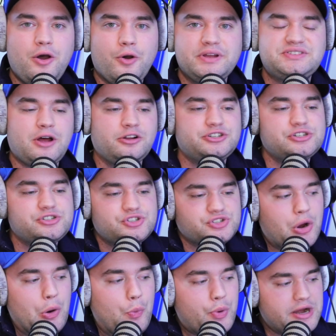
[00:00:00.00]
It's all just so
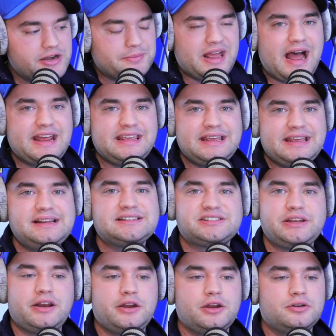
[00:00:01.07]
weird to me. I can't
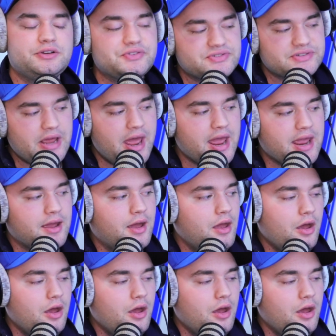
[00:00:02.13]
sit here and say,